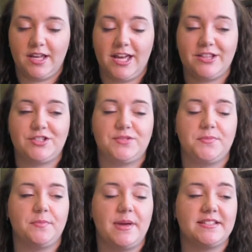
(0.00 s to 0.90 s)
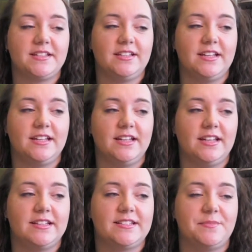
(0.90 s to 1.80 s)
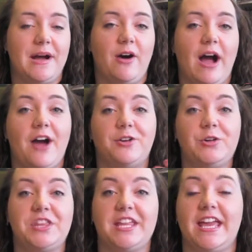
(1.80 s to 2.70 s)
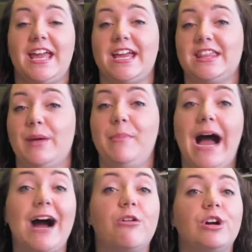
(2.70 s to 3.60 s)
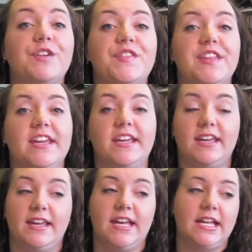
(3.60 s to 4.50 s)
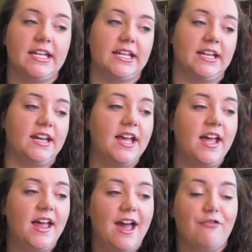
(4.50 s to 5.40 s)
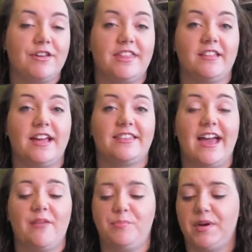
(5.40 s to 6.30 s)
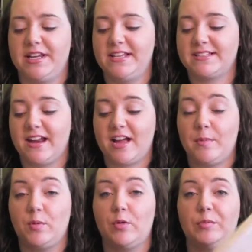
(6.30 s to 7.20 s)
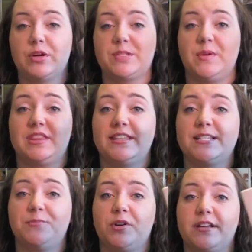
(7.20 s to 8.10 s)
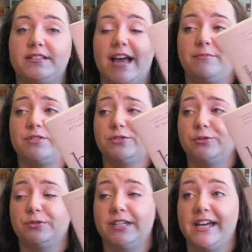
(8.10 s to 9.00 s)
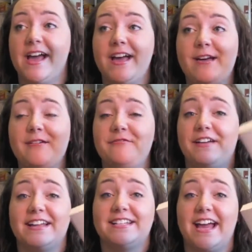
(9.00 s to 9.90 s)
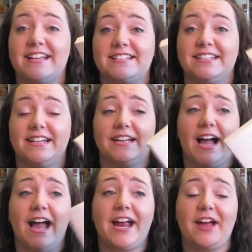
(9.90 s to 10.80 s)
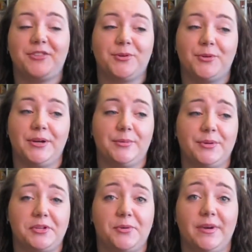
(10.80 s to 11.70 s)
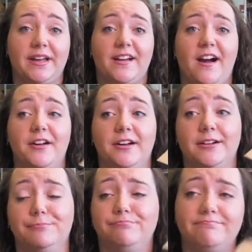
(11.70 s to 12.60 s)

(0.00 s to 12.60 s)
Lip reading: it's about how you think and the power of thinking and everything like that. But he's got a couple more books, but this book is absolutely fantastic. I got through it really quick on a